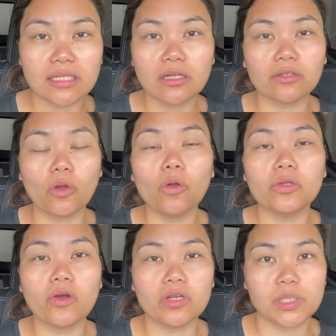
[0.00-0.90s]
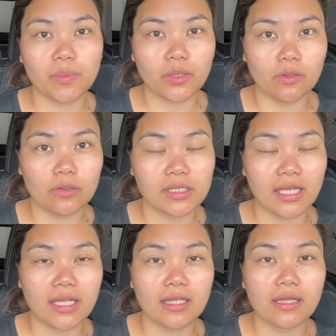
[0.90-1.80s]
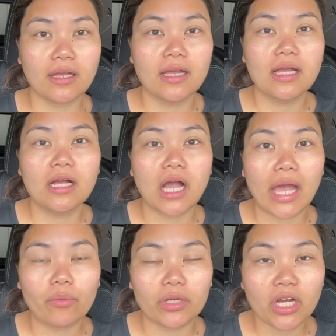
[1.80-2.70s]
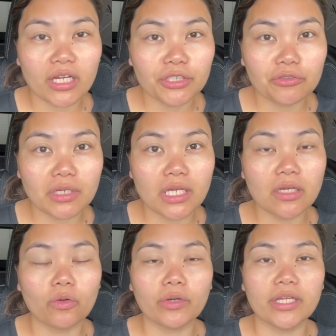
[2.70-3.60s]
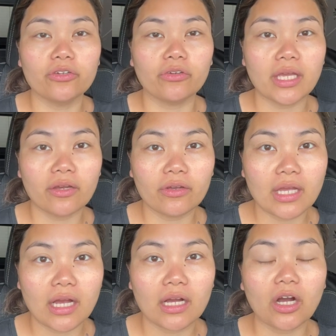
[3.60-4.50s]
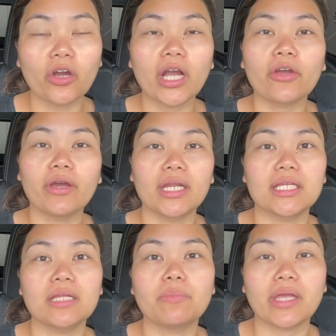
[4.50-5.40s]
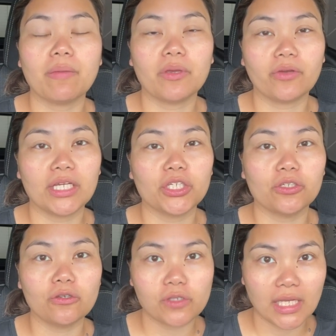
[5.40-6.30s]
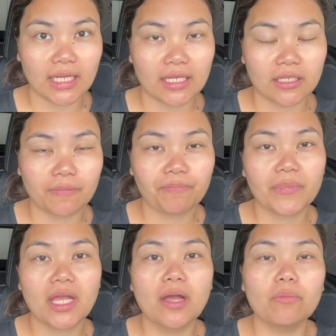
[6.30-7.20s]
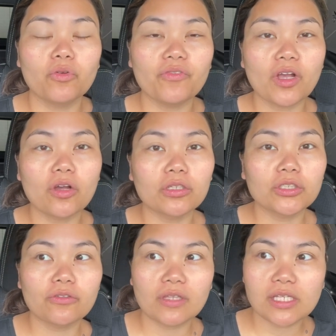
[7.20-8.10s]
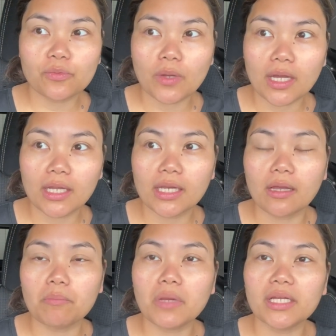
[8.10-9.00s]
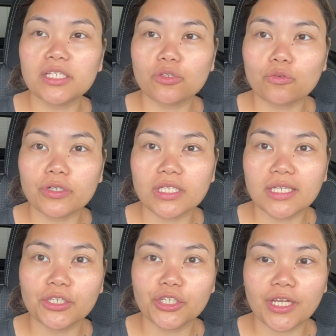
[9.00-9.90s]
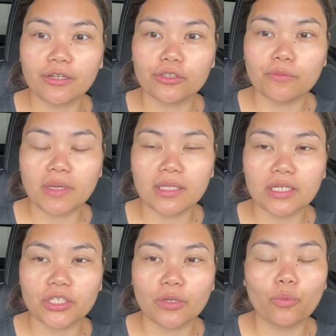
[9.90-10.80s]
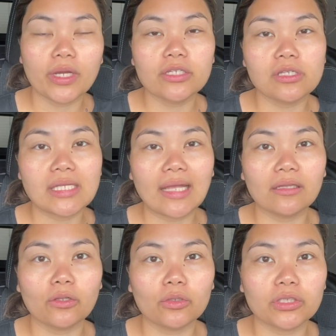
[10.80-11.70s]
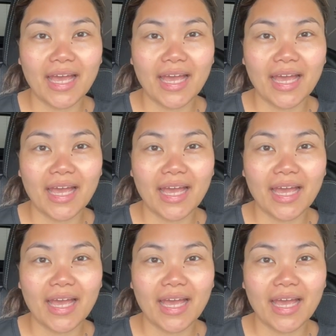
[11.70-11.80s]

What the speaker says: and not all the hospitals in our country or in your area are accredited by Immigration New Zealand. Moving on to this one, my source did share to me that she went to St. Luke's,